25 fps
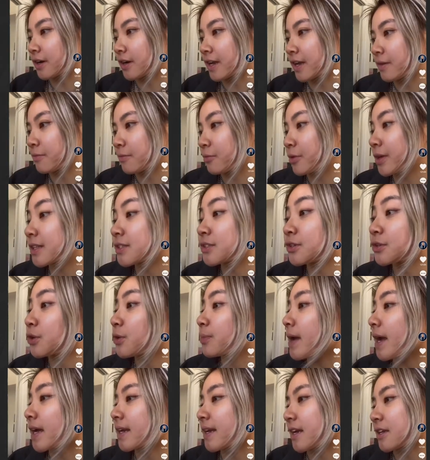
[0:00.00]
Sorry, we
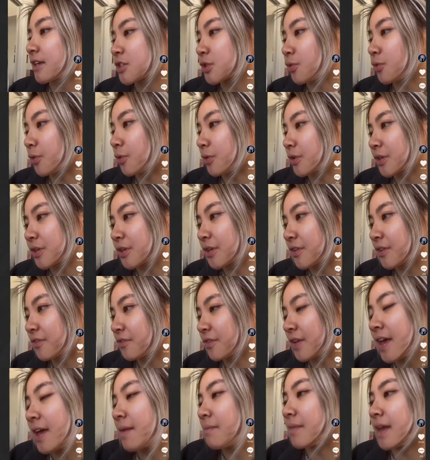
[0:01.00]
can circle back next
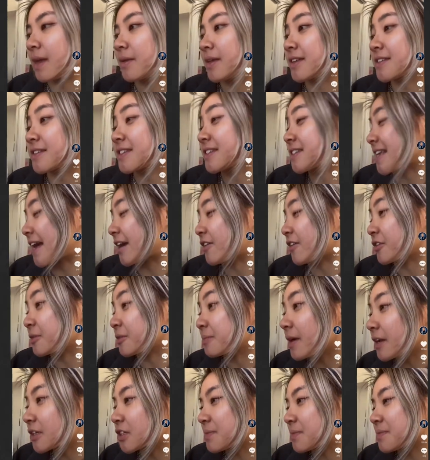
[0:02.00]
quarter if maybe this is
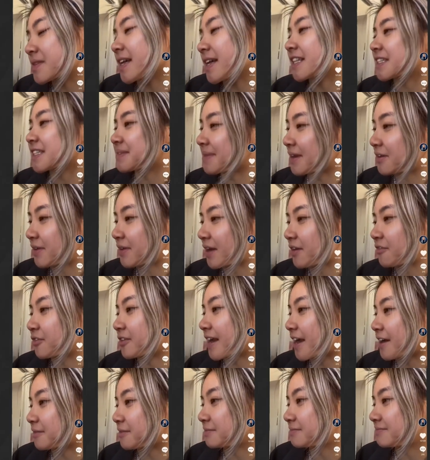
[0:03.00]
out of your budget, but that's my rate for